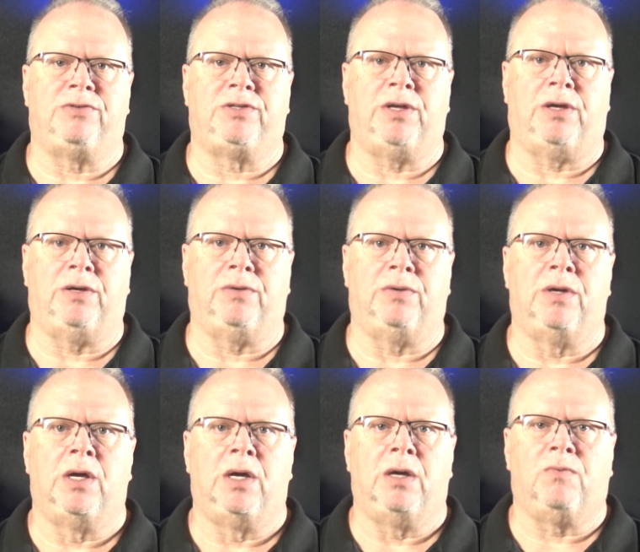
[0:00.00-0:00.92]
So
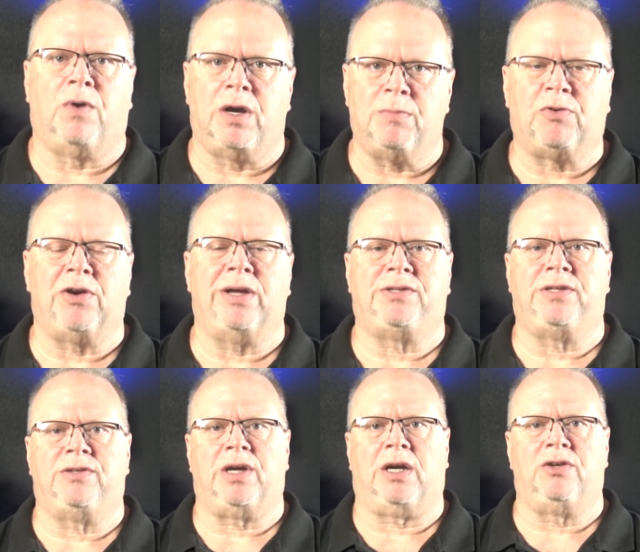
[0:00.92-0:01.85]
WordPress
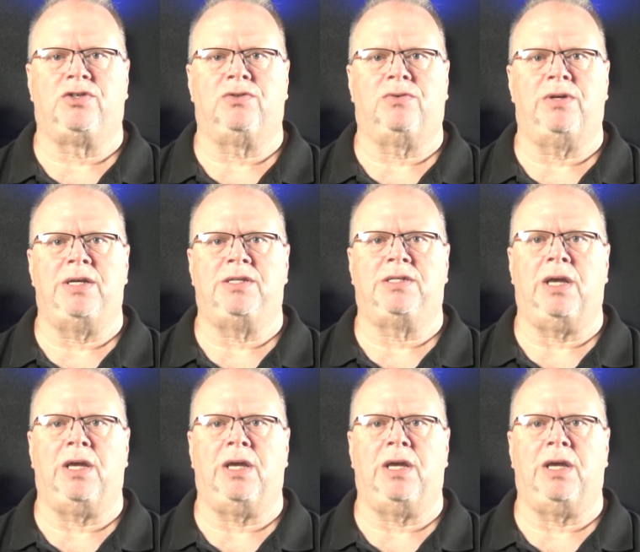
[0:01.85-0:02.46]
is our choice,